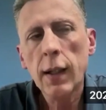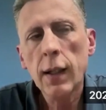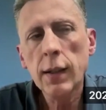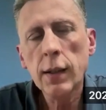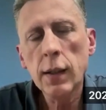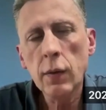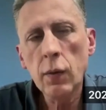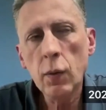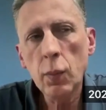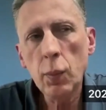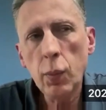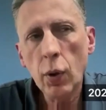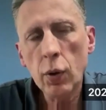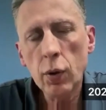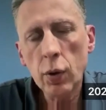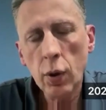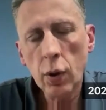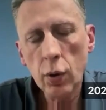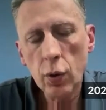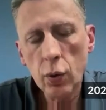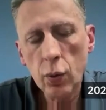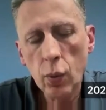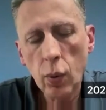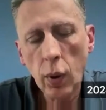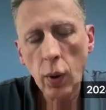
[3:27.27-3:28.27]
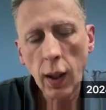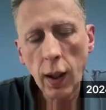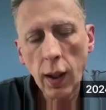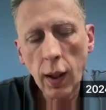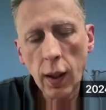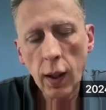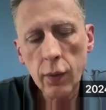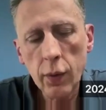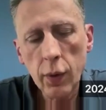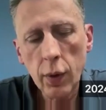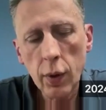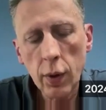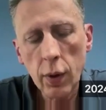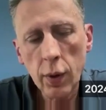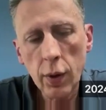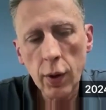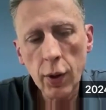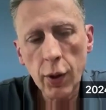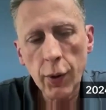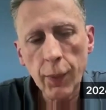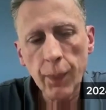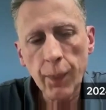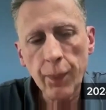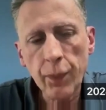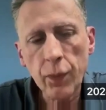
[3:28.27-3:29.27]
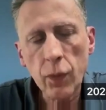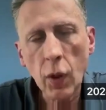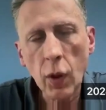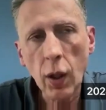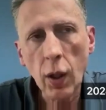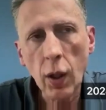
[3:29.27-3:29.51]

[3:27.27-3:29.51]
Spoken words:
It's important to have a